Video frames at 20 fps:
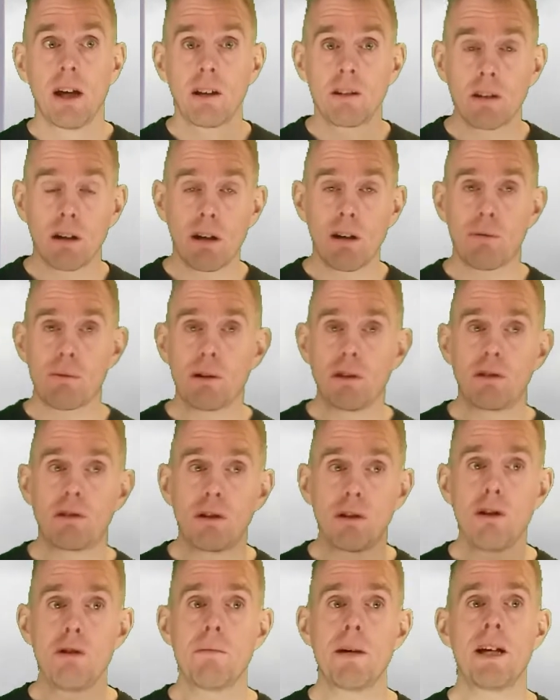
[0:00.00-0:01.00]
So if we
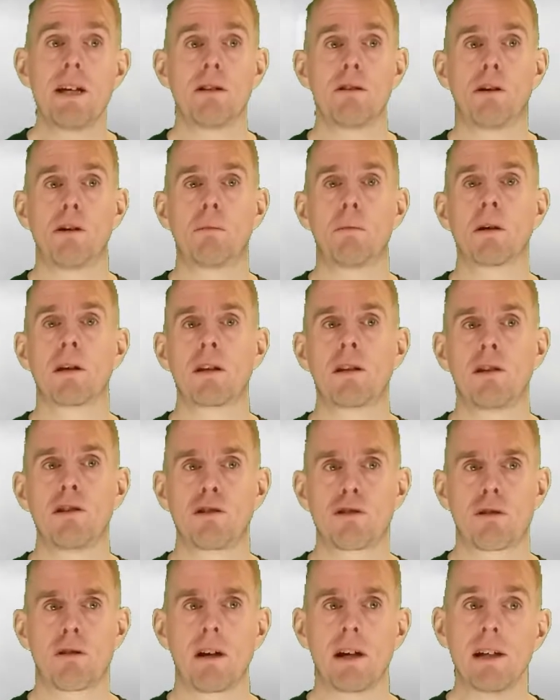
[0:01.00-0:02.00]
zoom in on one of
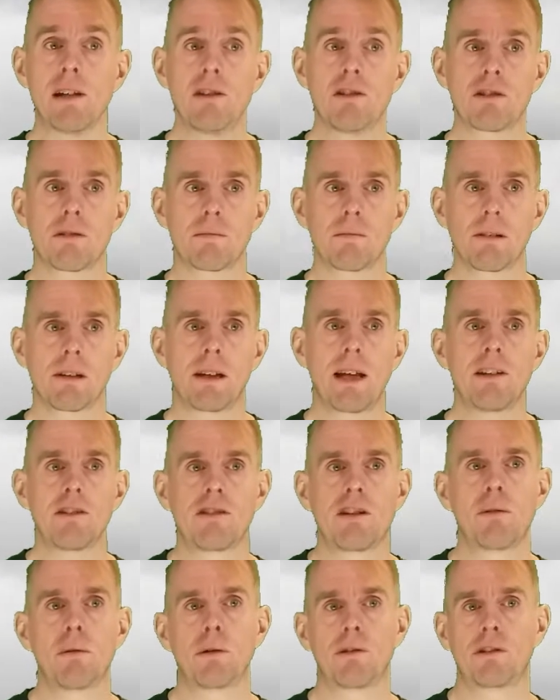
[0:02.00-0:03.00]
these trays, let's
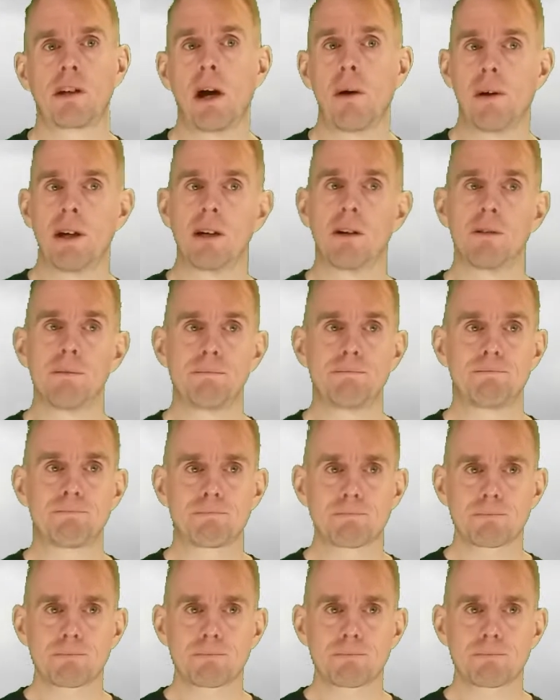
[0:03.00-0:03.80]
see what's going on.